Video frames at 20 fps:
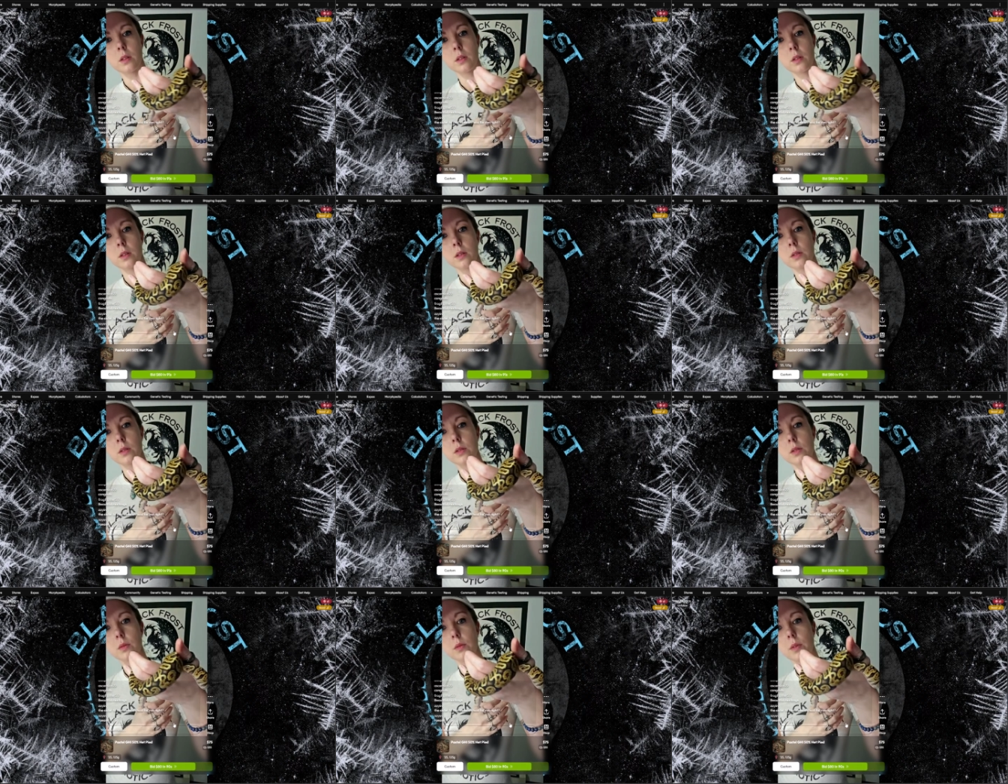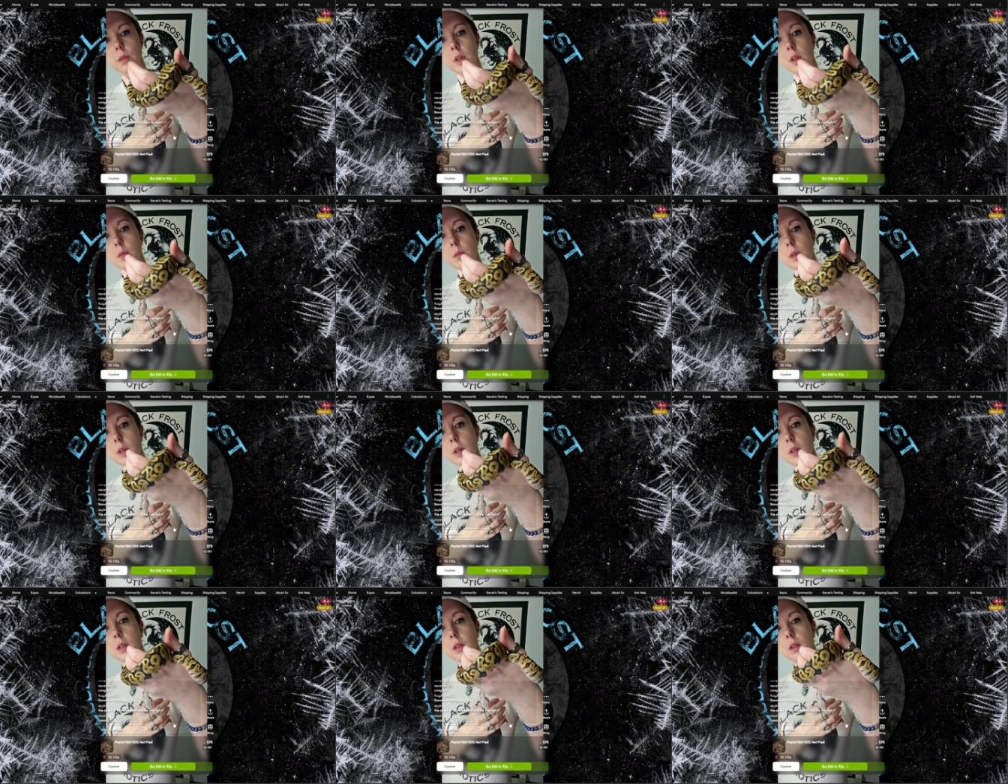So there we
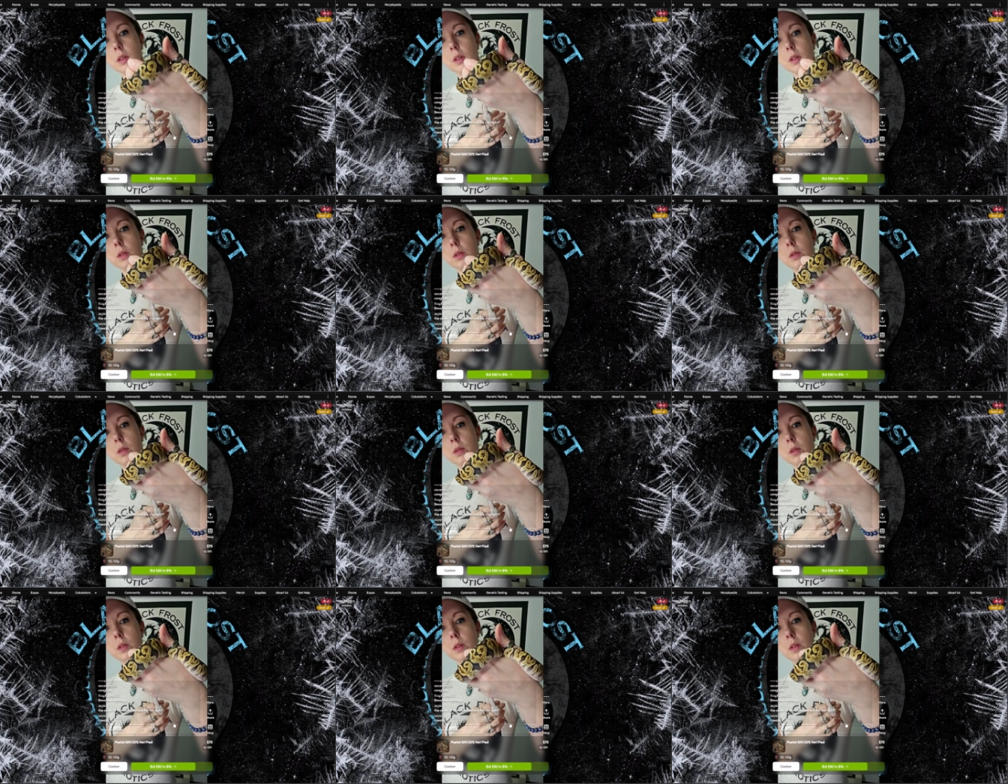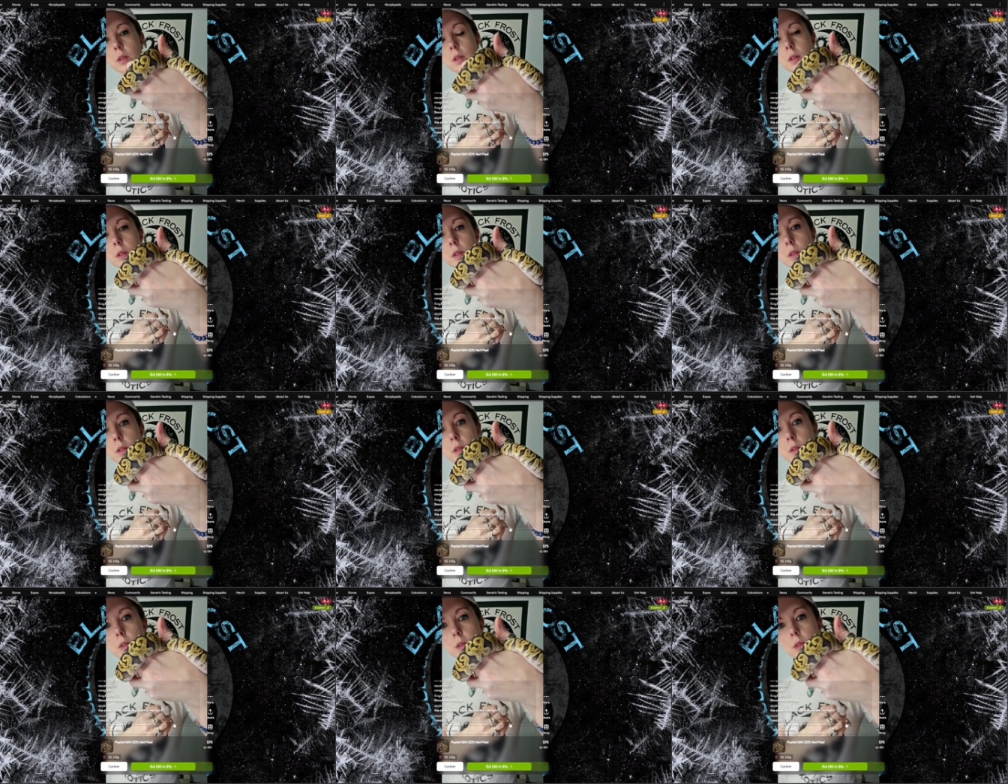go.
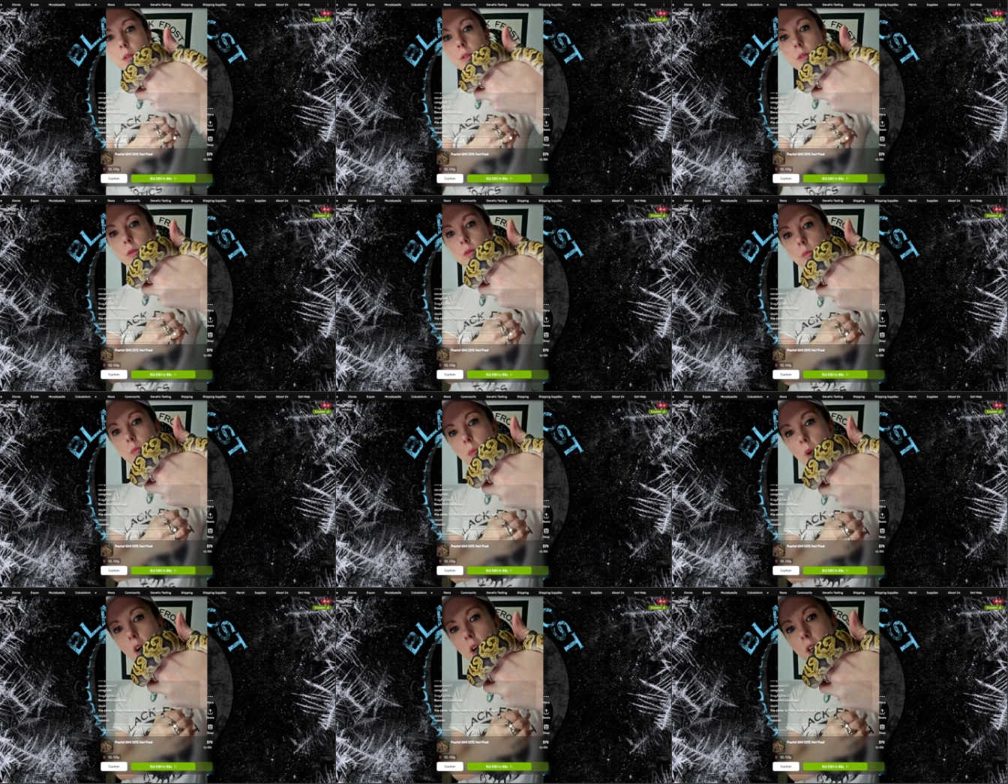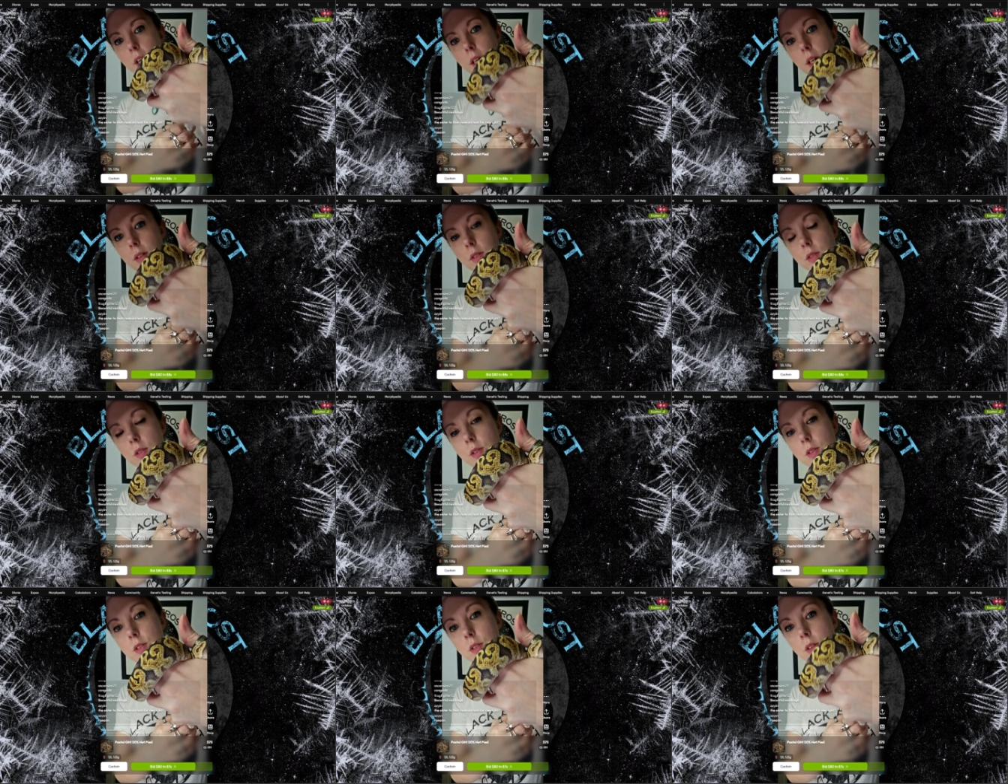Oh, those markings
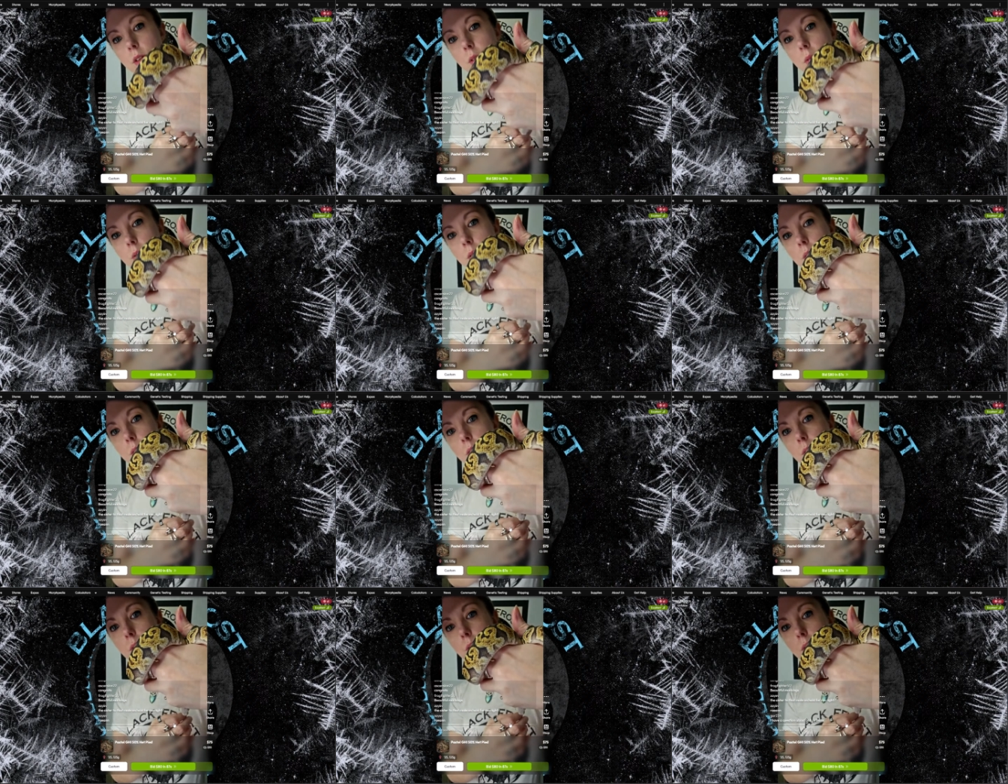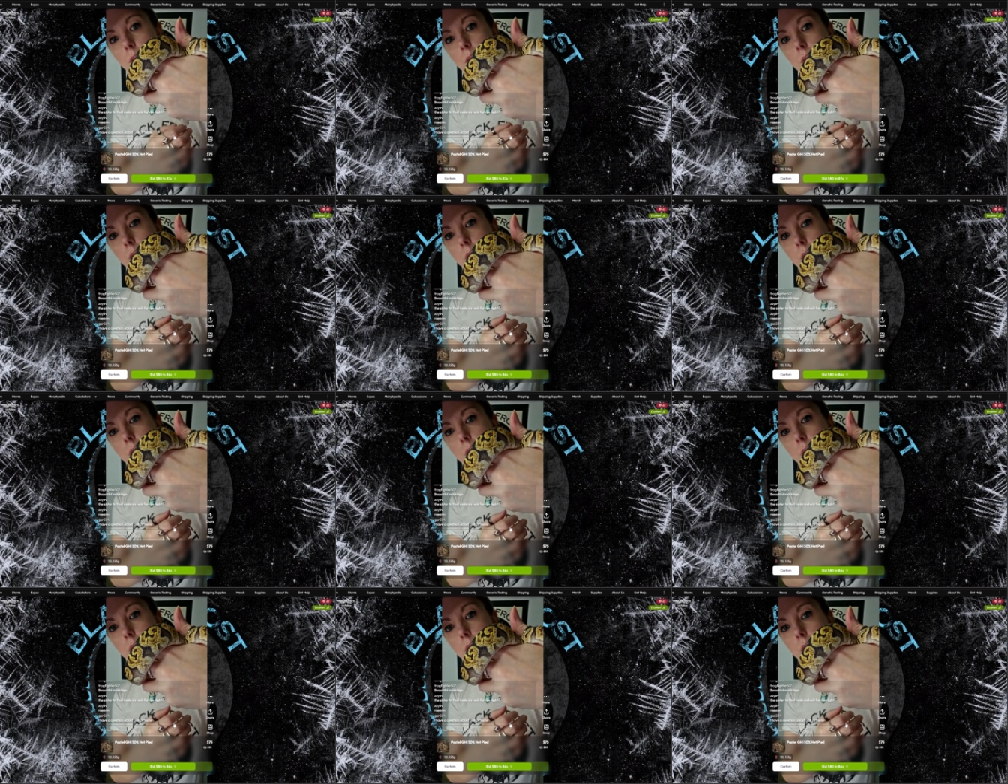are so cool.